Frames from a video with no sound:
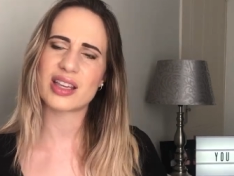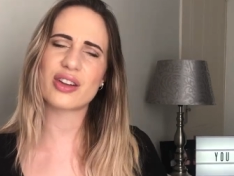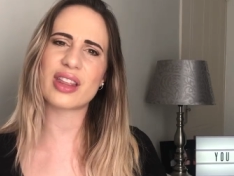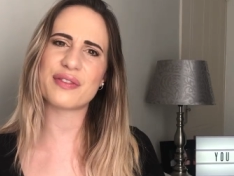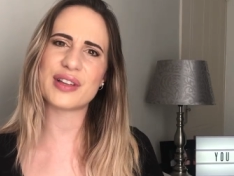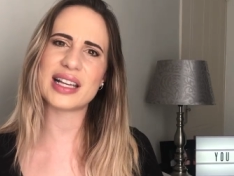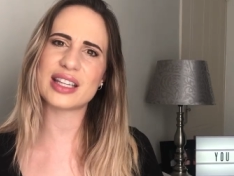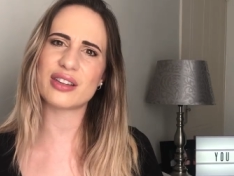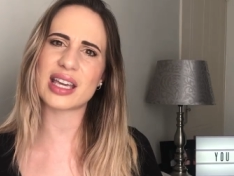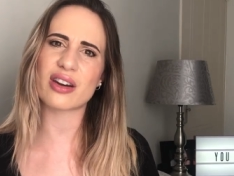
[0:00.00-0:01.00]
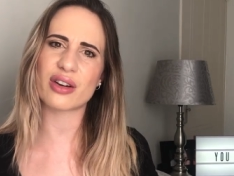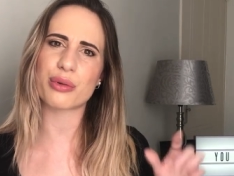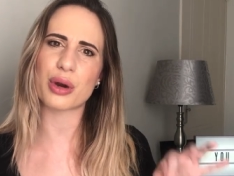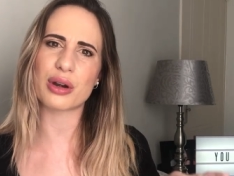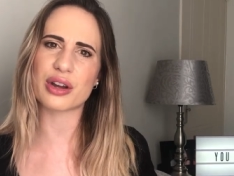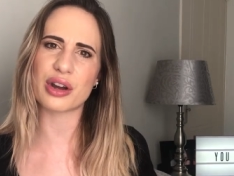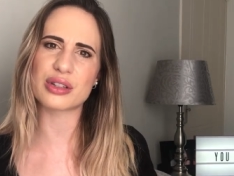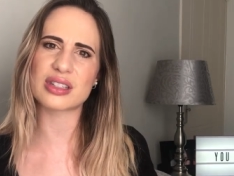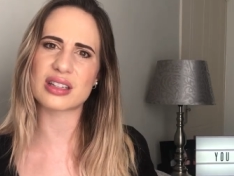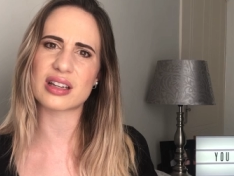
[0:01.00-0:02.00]
You know that feeling you get on a roller
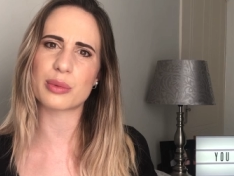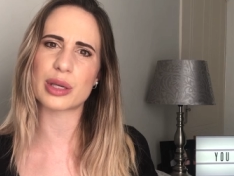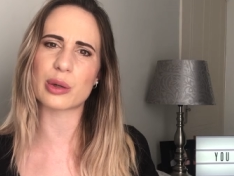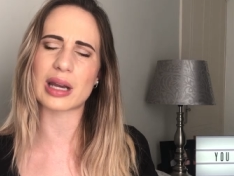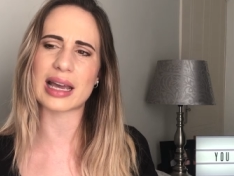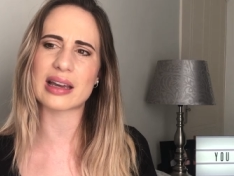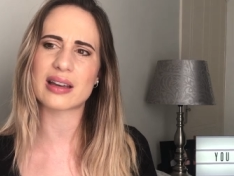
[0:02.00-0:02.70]
coaster where you're like,